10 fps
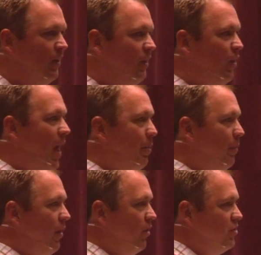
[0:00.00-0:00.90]
happy
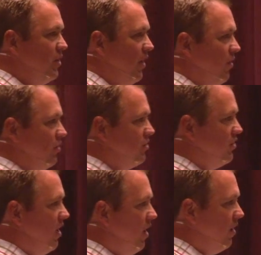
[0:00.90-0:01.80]
Mother's Day.
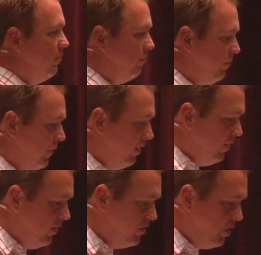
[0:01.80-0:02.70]
There's
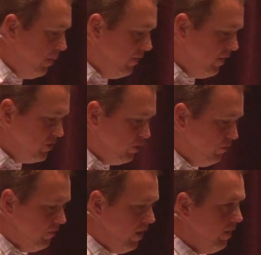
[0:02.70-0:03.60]
so many things that
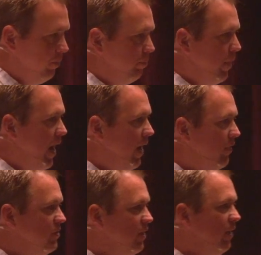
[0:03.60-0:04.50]
you've done behind
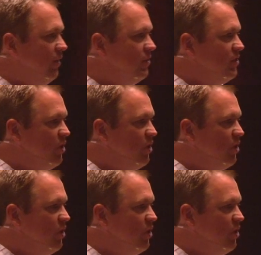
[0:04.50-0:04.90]
the scenes,